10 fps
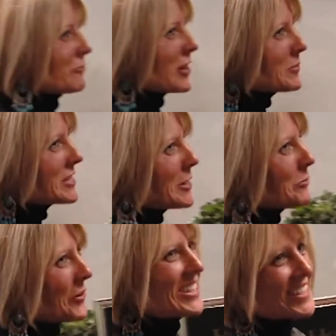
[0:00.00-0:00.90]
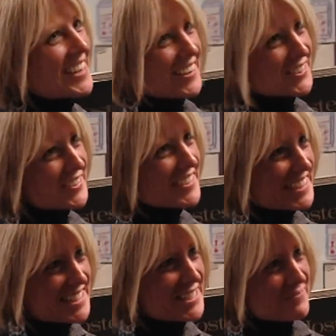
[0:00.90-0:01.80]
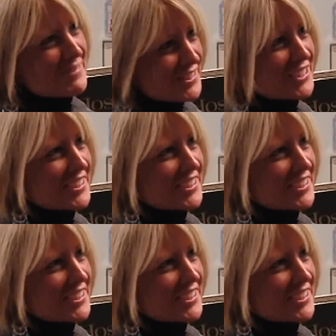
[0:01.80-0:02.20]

Ramsay. I'm Maureen Sandler. Nice to meet you.